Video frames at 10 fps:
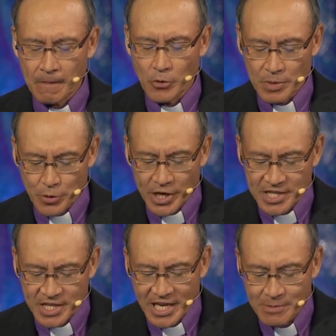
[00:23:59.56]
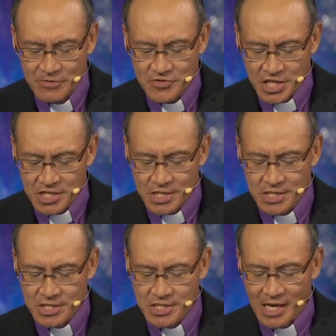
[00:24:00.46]
We pray in the name of
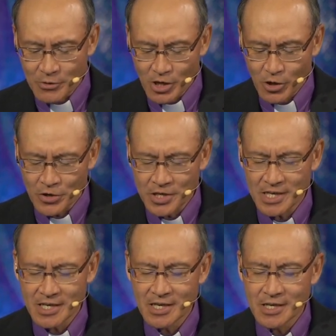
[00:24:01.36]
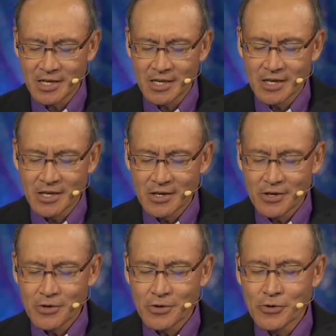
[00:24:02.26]
Jesus, our Lord,
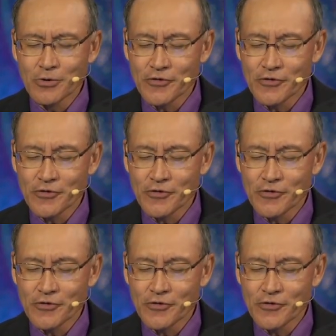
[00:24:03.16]
who